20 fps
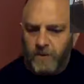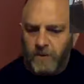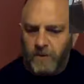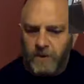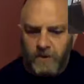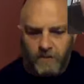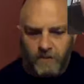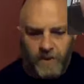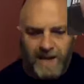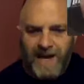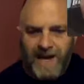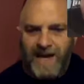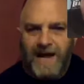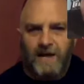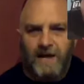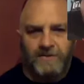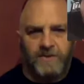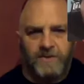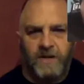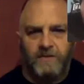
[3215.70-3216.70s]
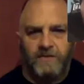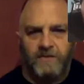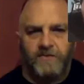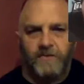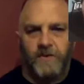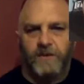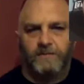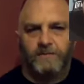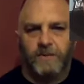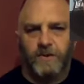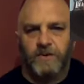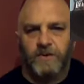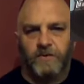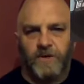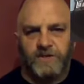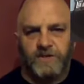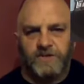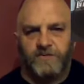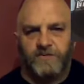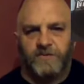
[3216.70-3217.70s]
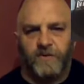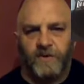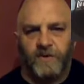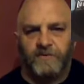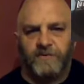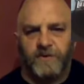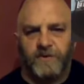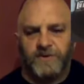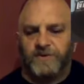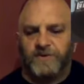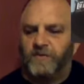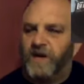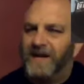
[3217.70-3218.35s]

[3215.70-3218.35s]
we got out there and before they blew the whistle before the first event,